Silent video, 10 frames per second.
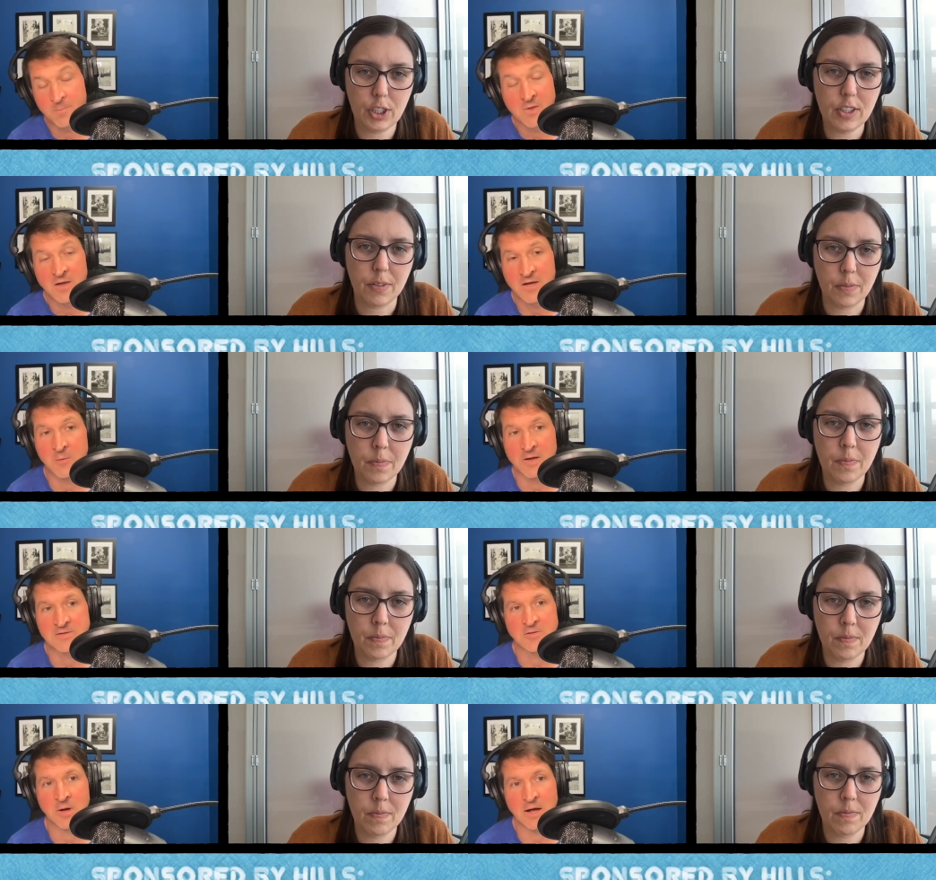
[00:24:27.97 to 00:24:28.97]
Speaker 1: anyway,
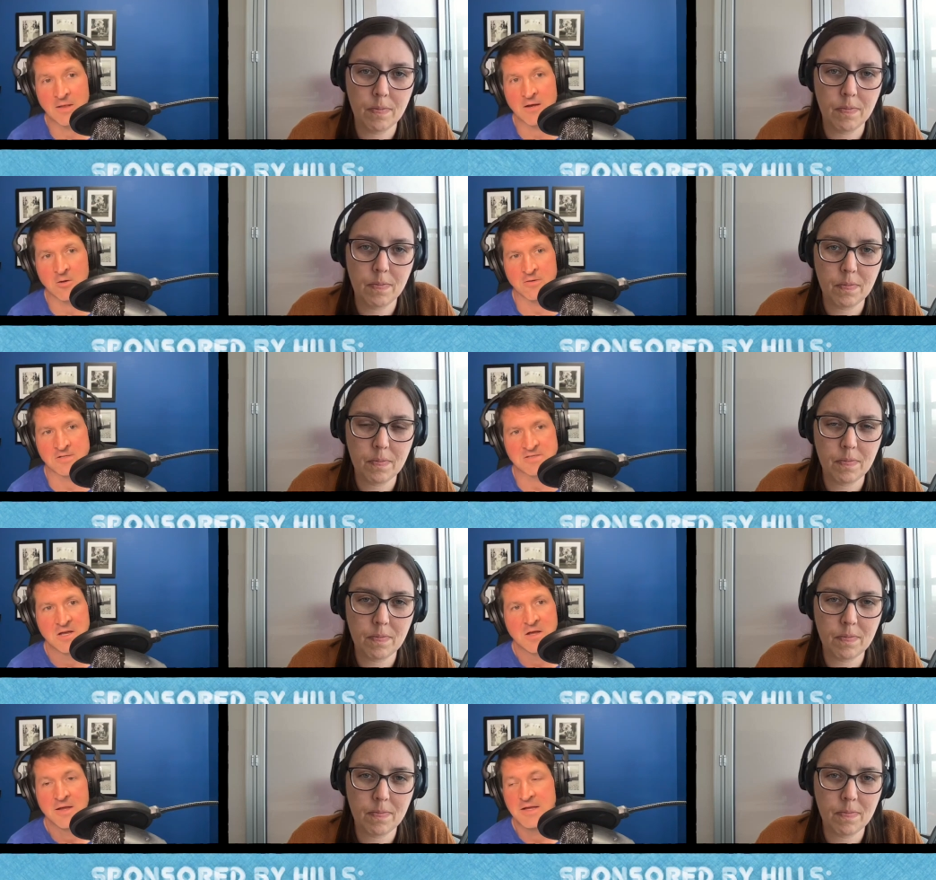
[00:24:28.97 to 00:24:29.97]
so I like all this.
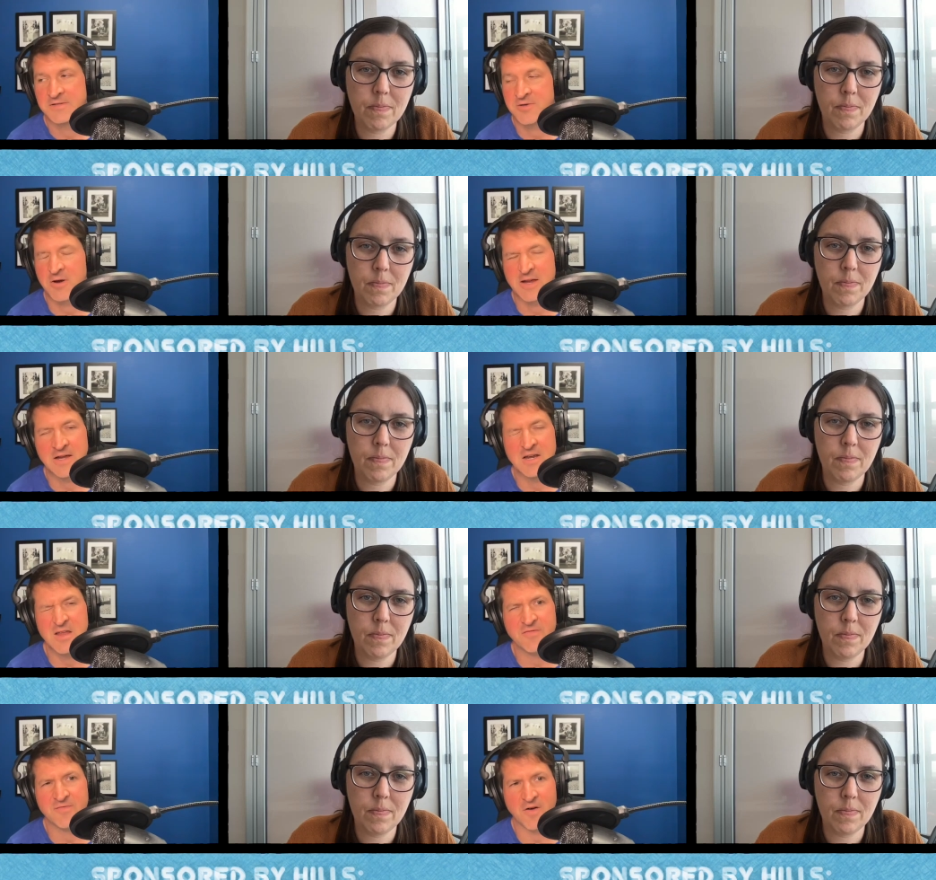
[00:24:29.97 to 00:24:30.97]
Is there any
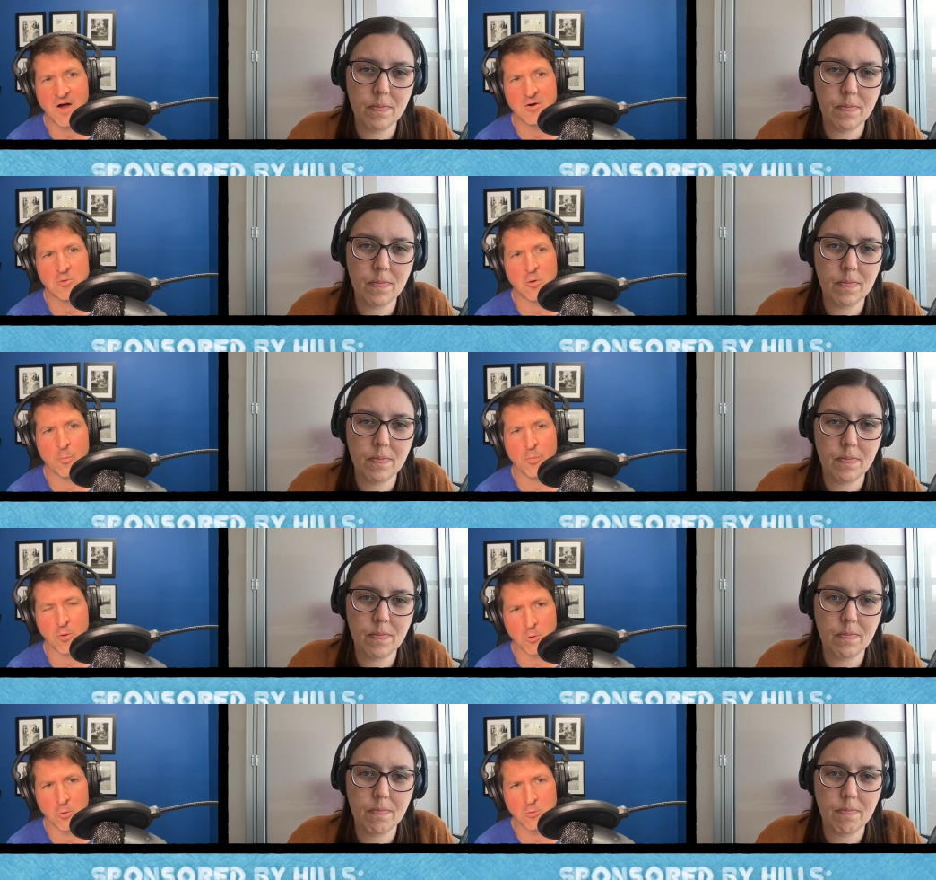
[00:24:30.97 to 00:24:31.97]
final
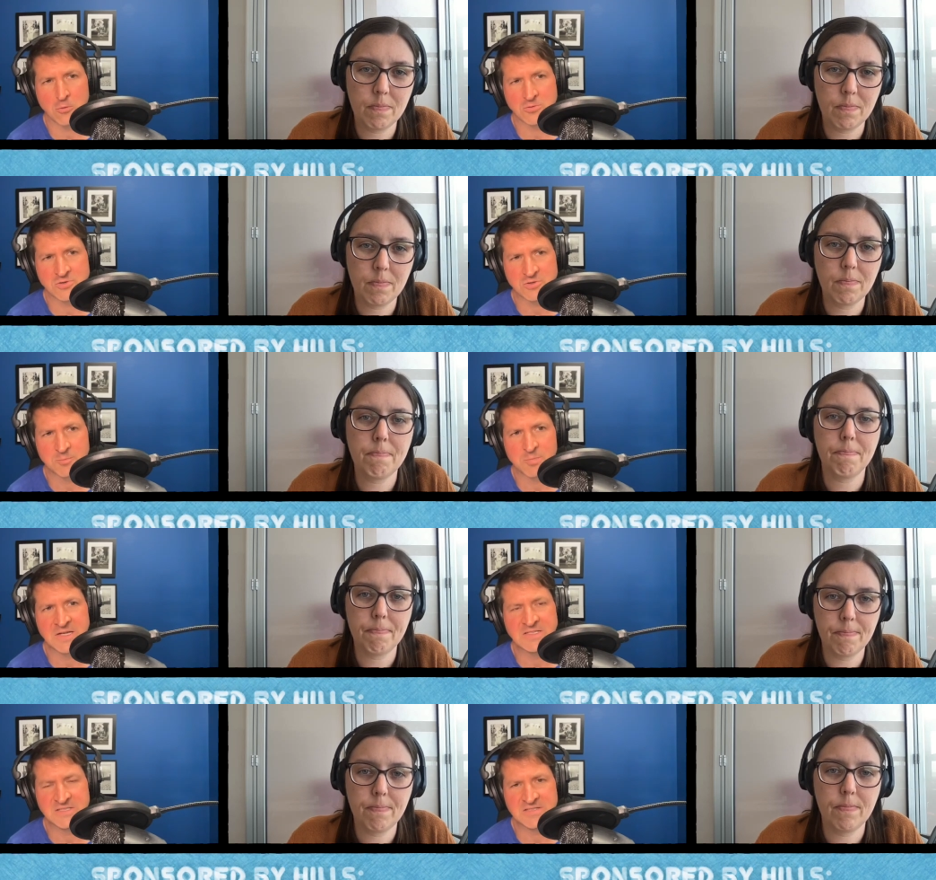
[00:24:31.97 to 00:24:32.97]
pearls
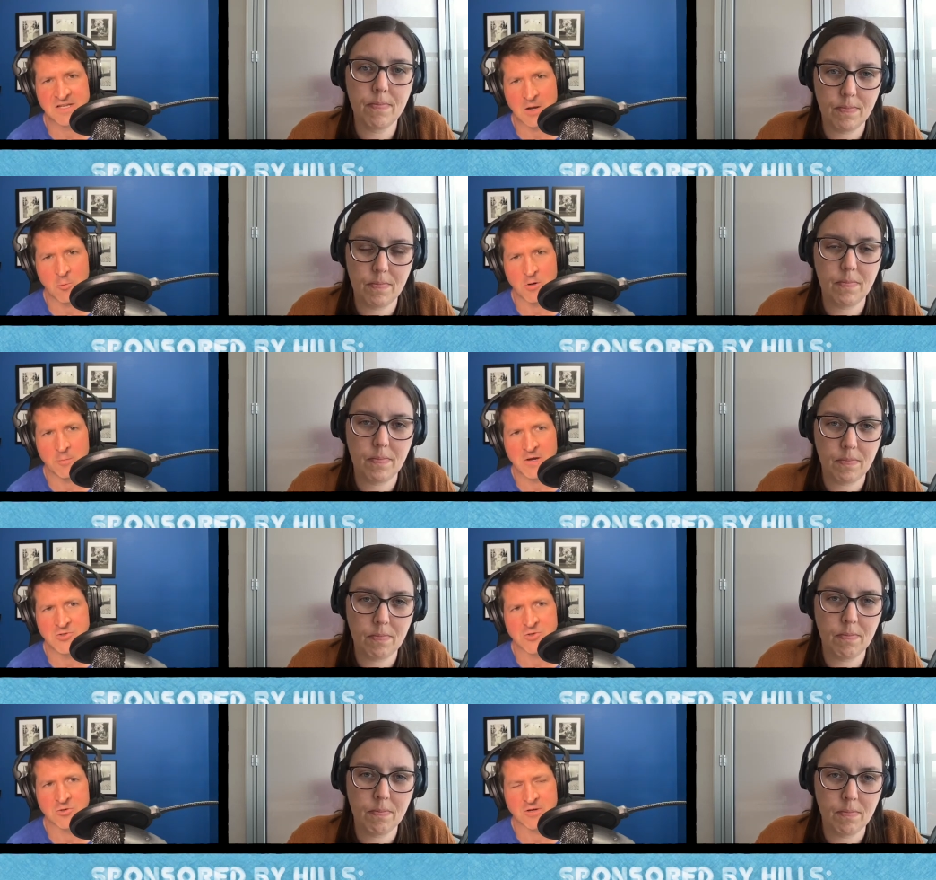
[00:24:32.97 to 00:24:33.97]
pieces that I want to make
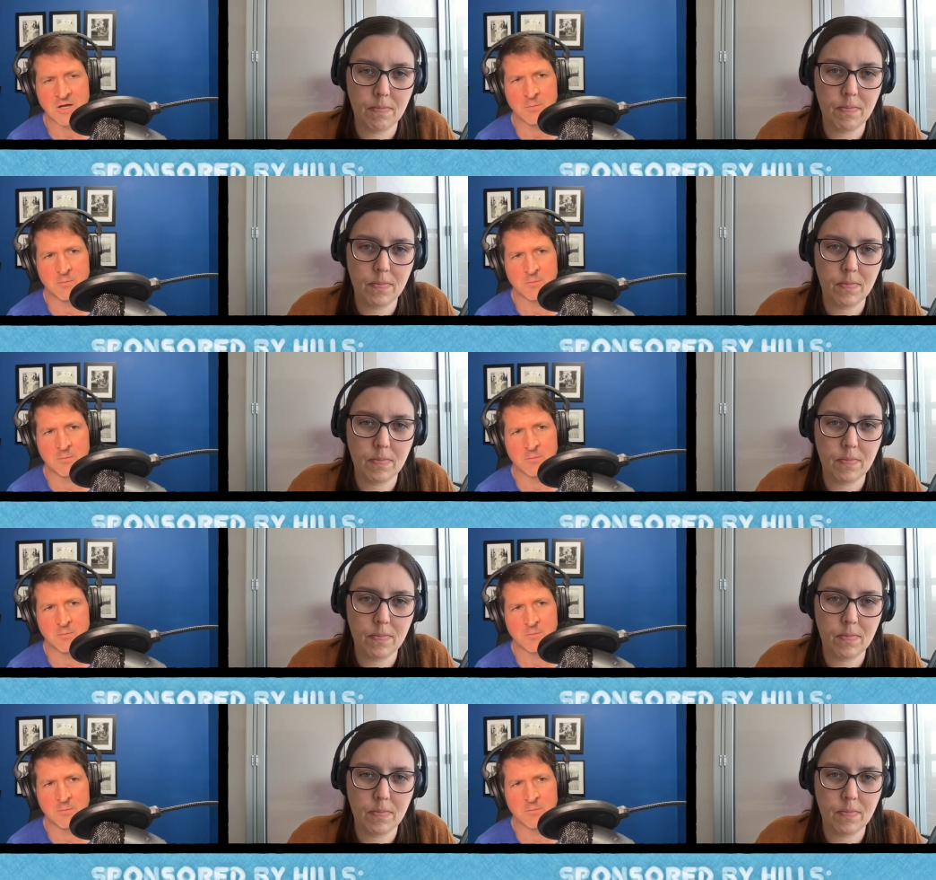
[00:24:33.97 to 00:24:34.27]
sure that I'm